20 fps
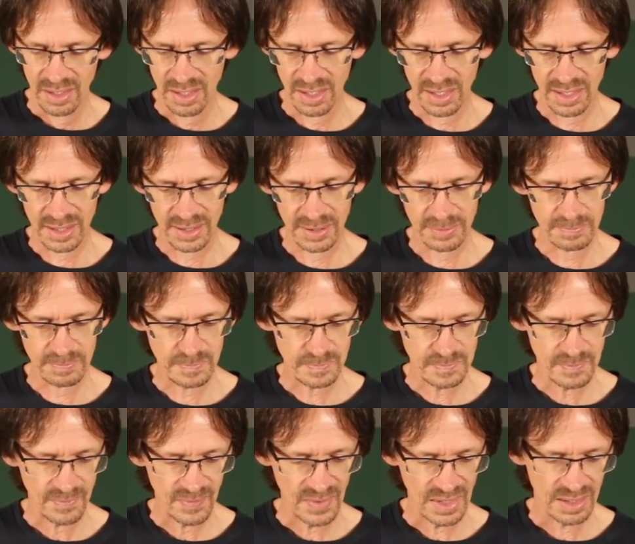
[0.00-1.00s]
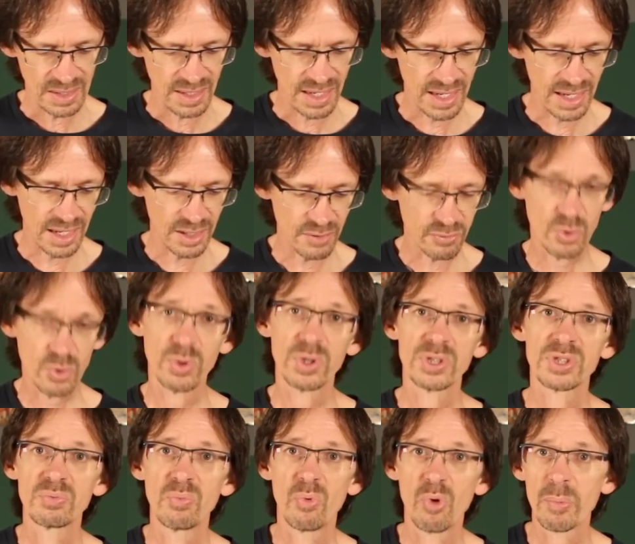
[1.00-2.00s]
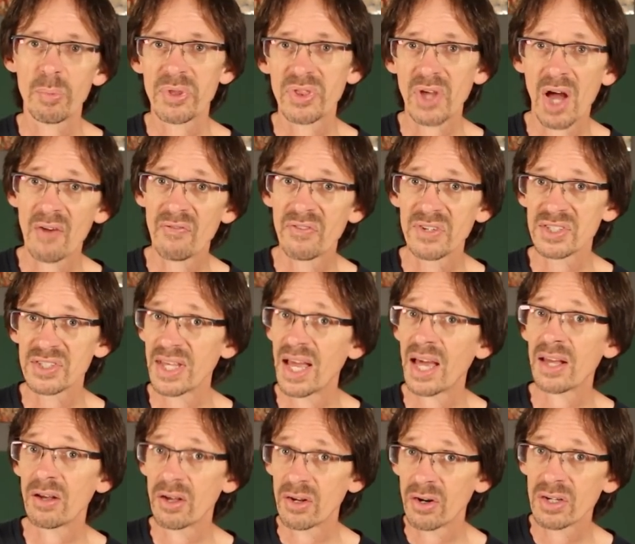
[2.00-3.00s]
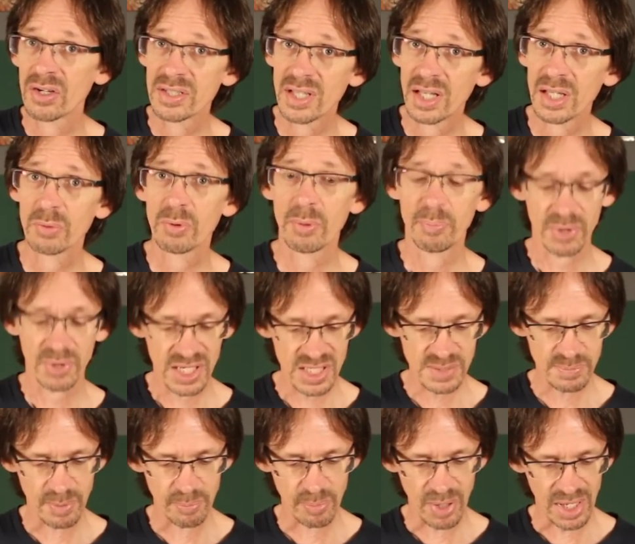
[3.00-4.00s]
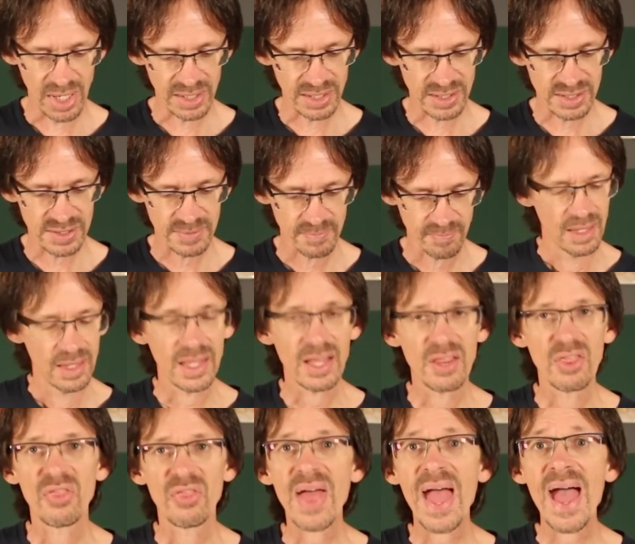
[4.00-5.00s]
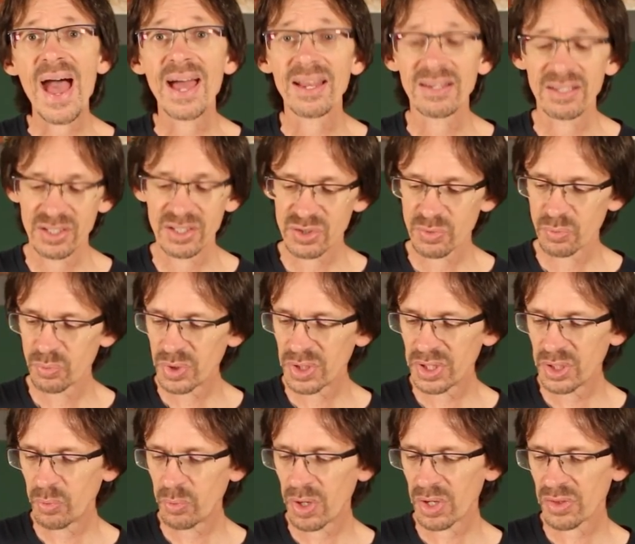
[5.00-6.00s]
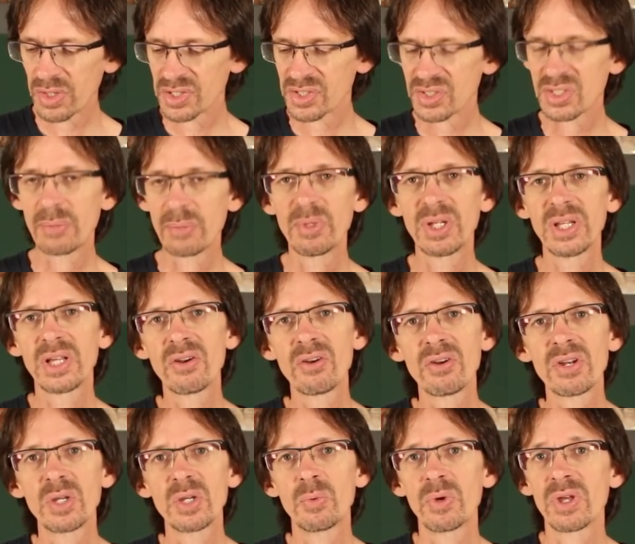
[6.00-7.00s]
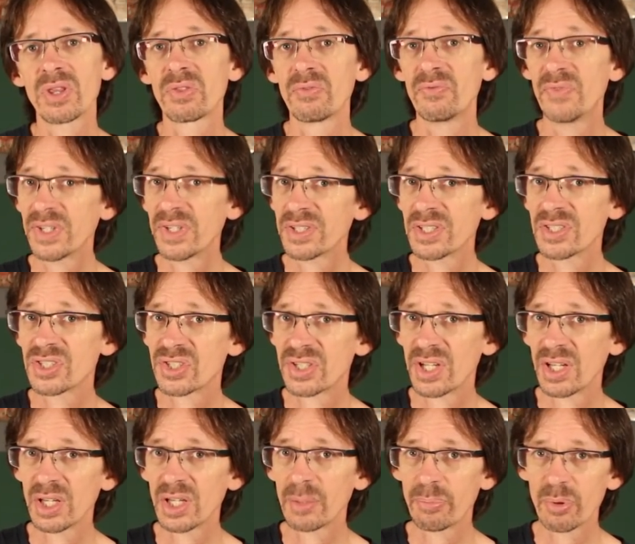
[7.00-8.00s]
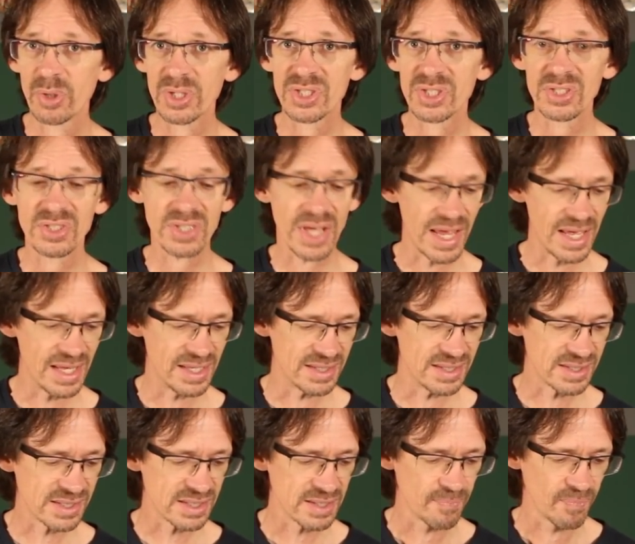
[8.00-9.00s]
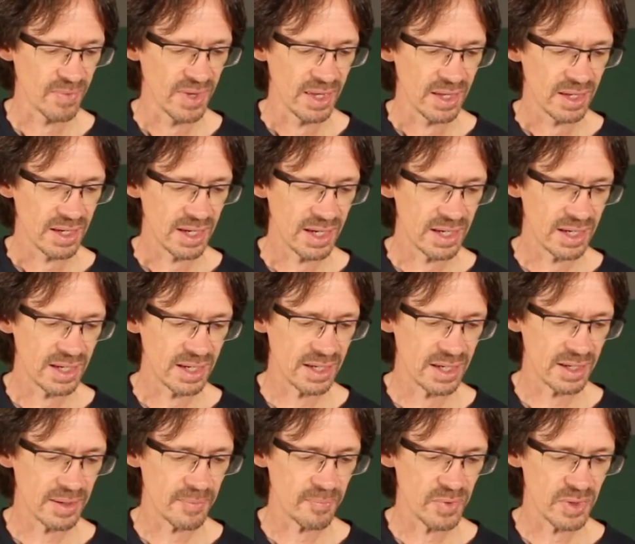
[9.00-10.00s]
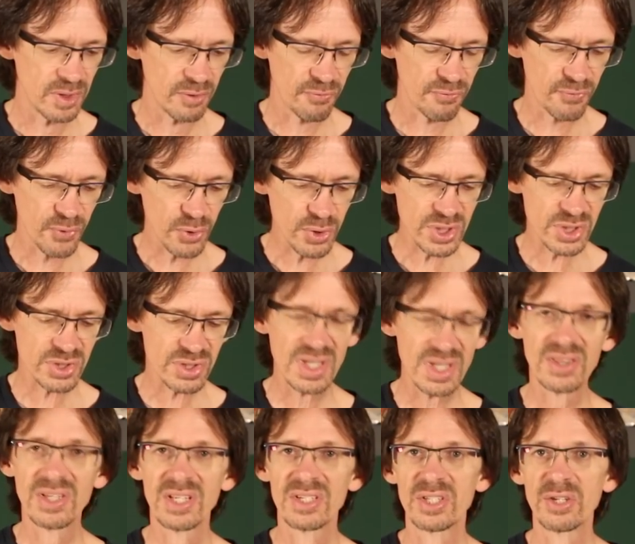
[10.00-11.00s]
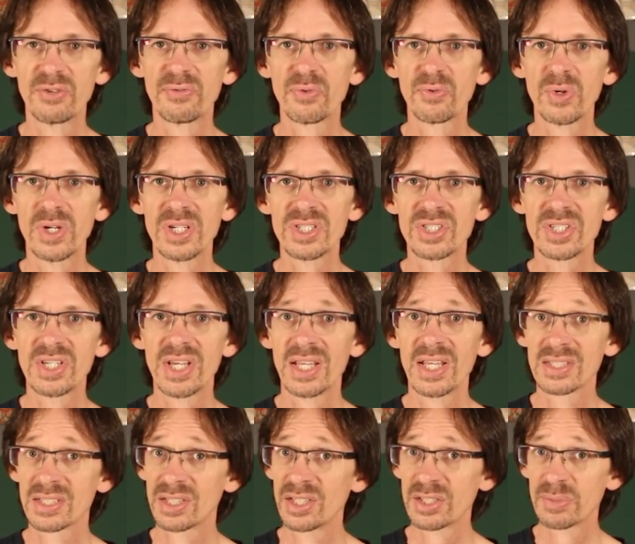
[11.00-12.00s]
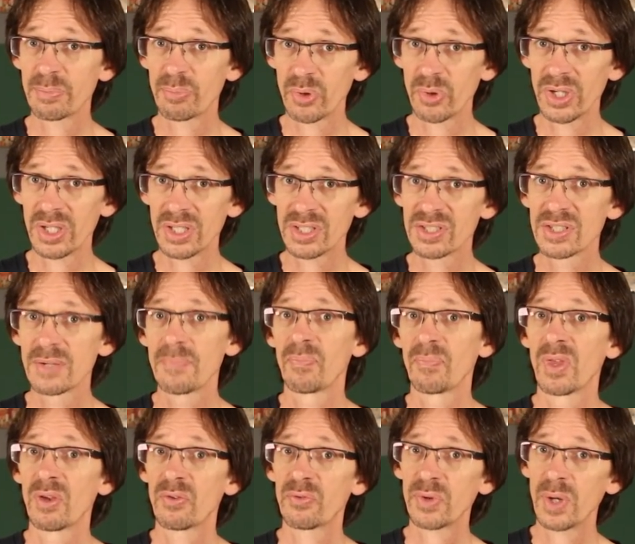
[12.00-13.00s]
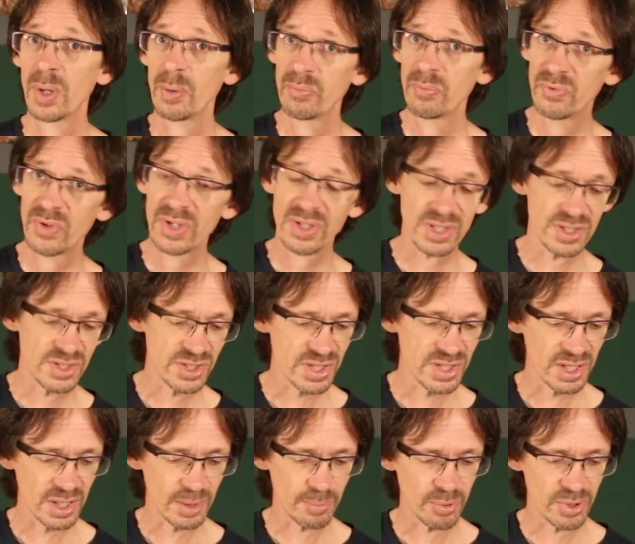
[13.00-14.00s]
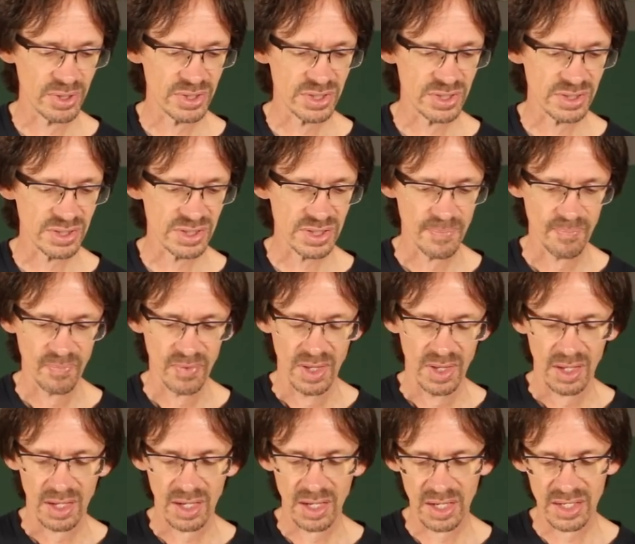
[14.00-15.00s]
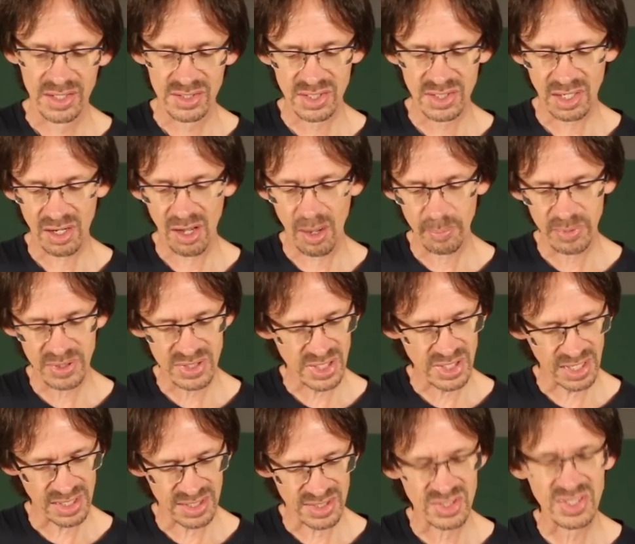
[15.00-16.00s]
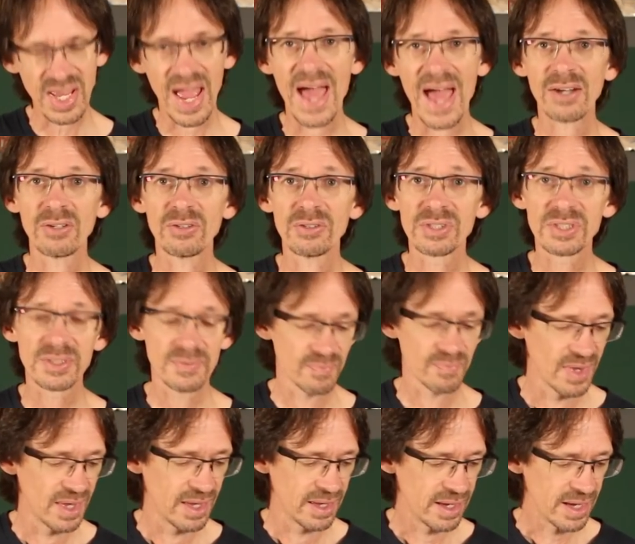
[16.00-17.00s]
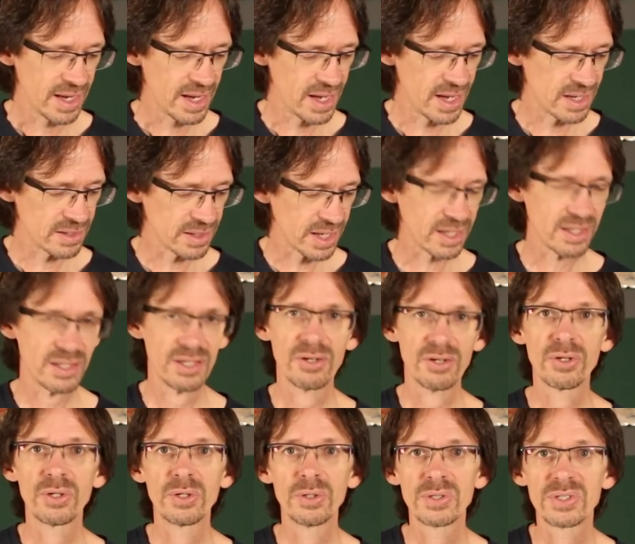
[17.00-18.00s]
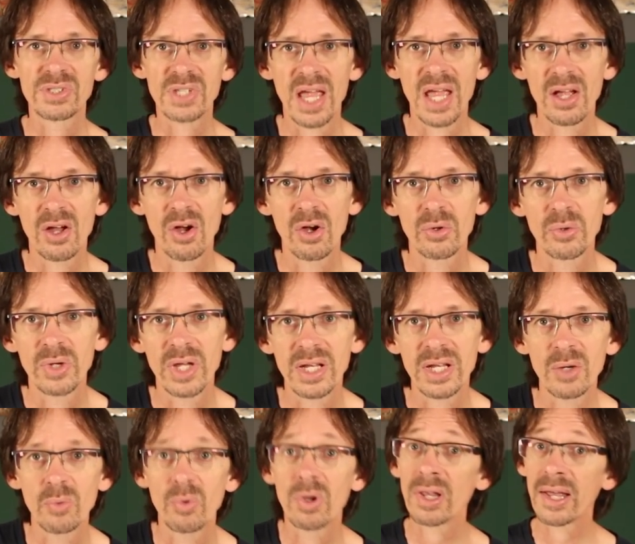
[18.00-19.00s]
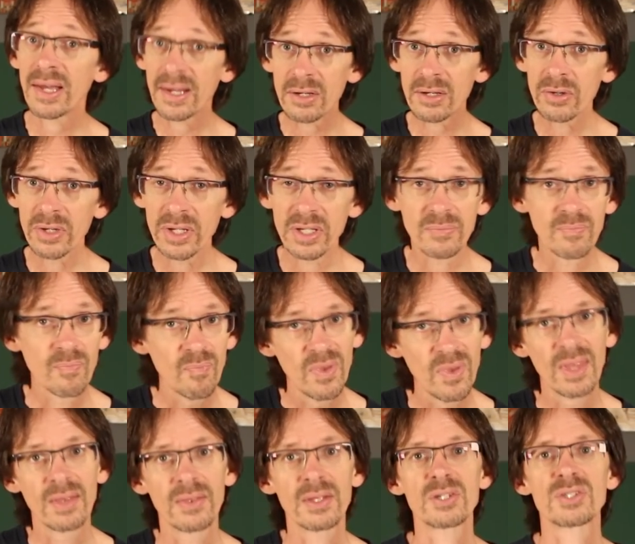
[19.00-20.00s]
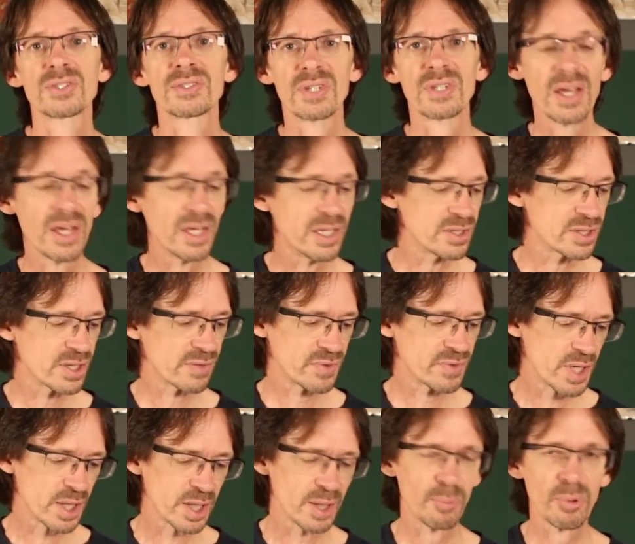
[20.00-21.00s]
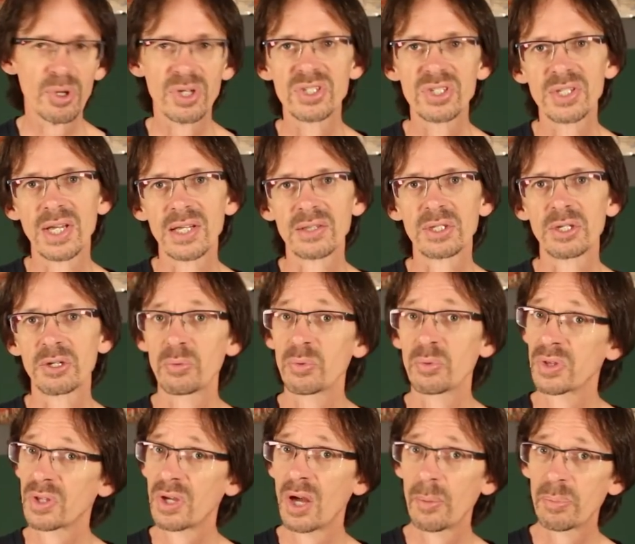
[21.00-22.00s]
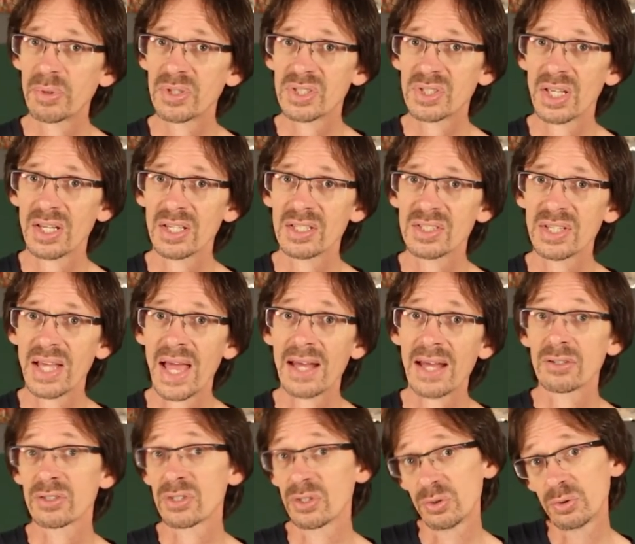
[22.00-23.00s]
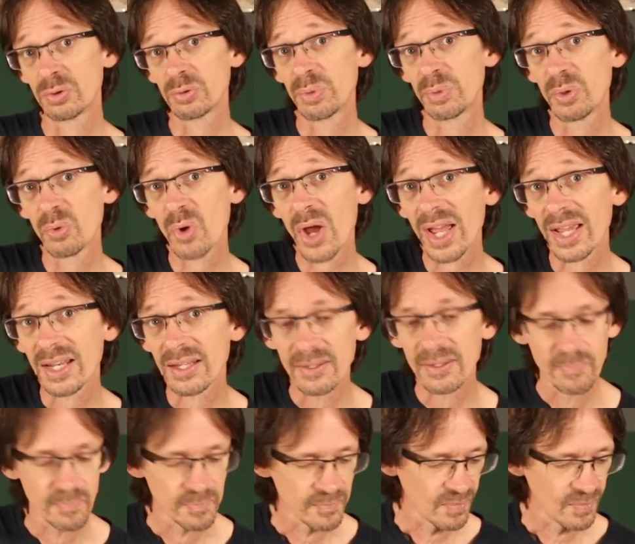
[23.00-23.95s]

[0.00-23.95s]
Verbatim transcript: Um, and of course, Warmoth offers that on our Tele replacement bodies. And that is really where the similarity with vintage Tele bridges ends. Uh, the first thing that differentiates this bridge from vintage Tele bridges uh, is the compensated saddles. And I can hear you saying already, well, Aaron, there's tons of bridges out with compensated saddles, and you would be right.